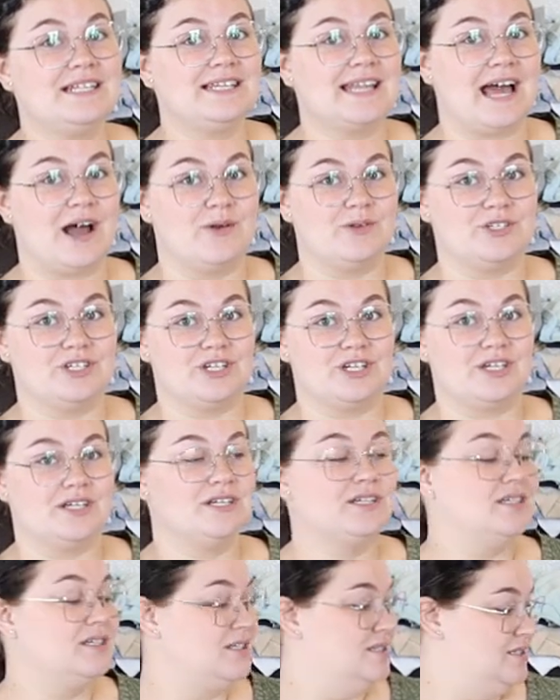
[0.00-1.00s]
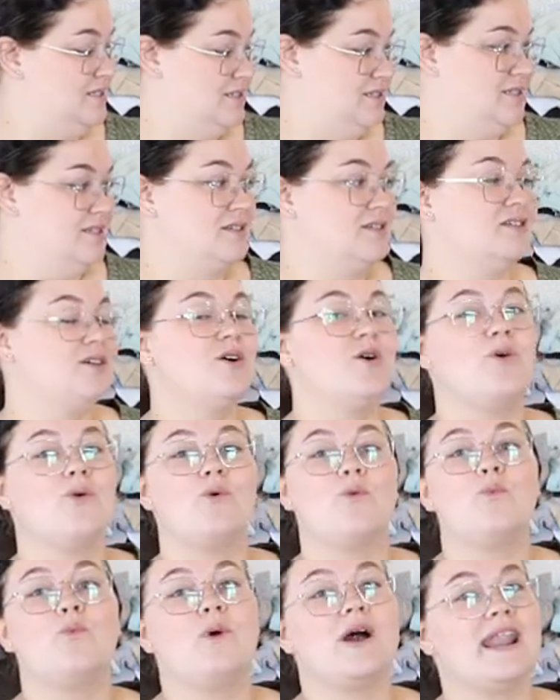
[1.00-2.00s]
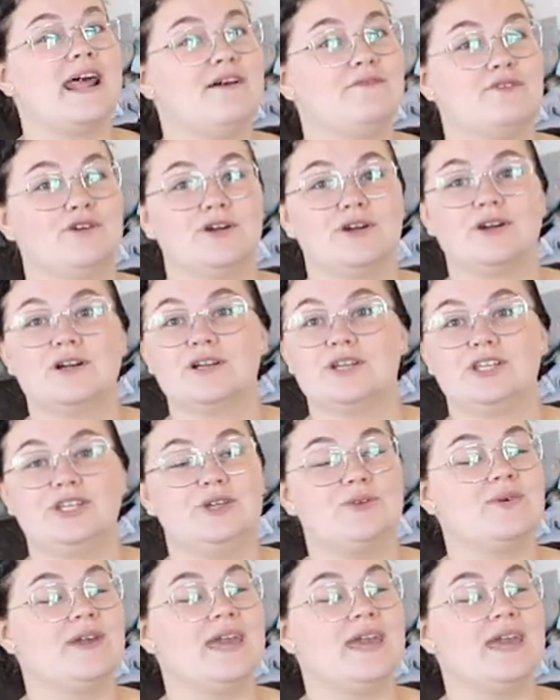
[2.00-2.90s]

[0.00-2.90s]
a lounger. Whatever you